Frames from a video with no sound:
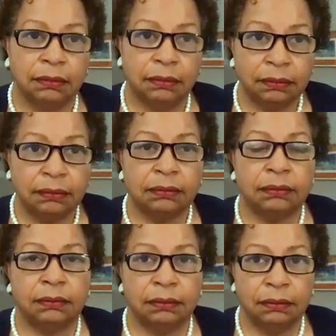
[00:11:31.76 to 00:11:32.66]

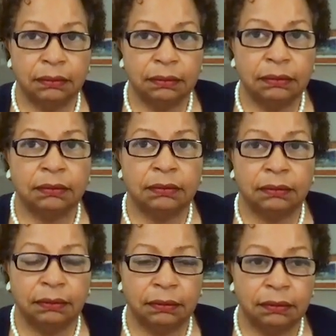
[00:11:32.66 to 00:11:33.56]

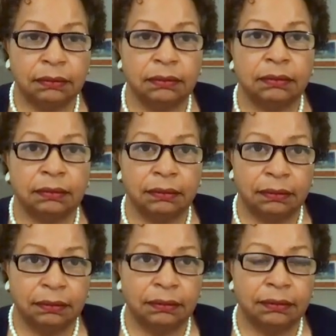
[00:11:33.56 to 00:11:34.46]

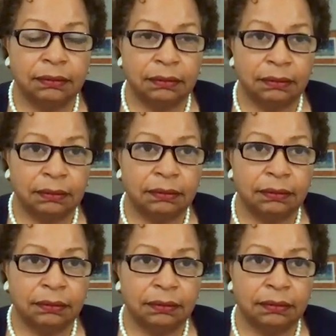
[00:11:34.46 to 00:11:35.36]

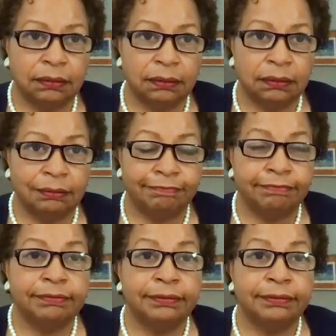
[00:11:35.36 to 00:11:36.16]
The person shown says nothing.